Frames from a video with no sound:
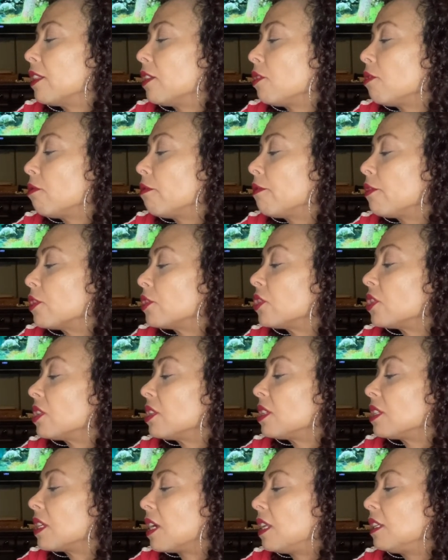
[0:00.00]
The universe
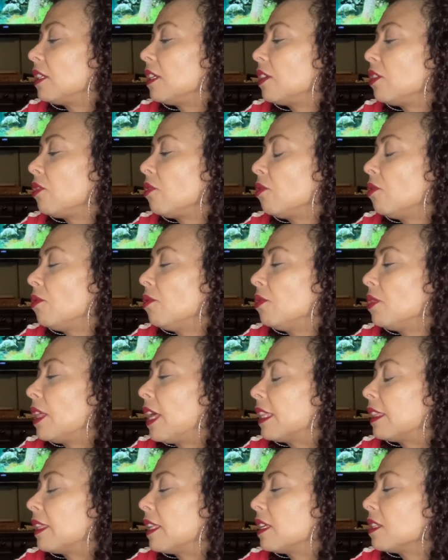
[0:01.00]
is telling you
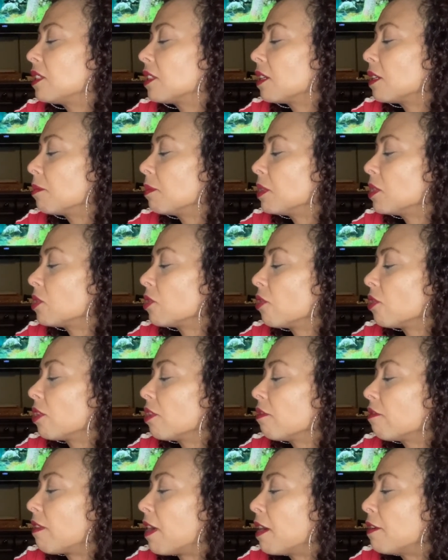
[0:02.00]
that things are going to be turning
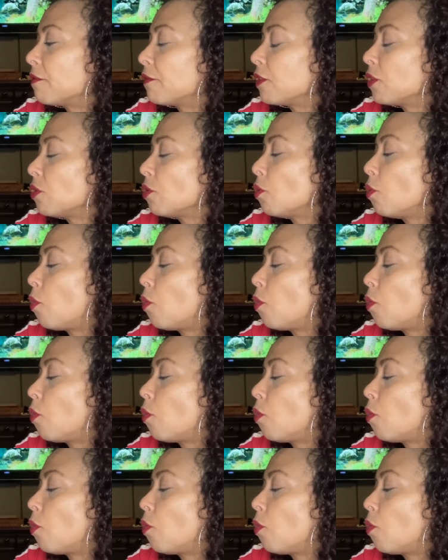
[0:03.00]
around for you.